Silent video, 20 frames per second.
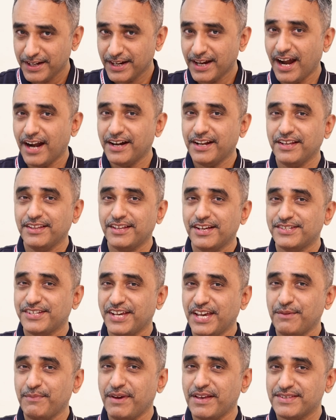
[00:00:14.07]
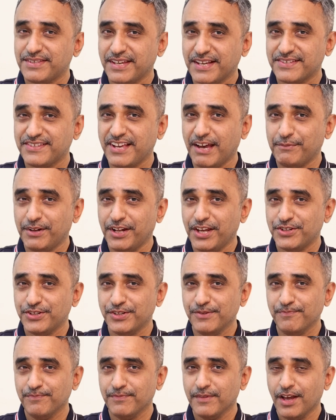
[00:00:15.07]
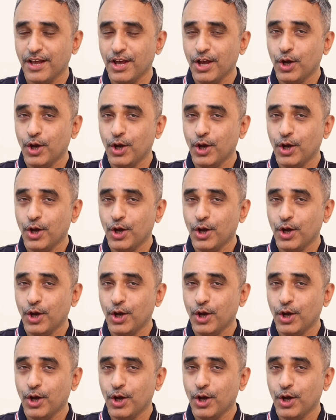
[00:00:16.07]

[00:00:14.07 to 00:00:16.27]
regarding the JEE Mains examination.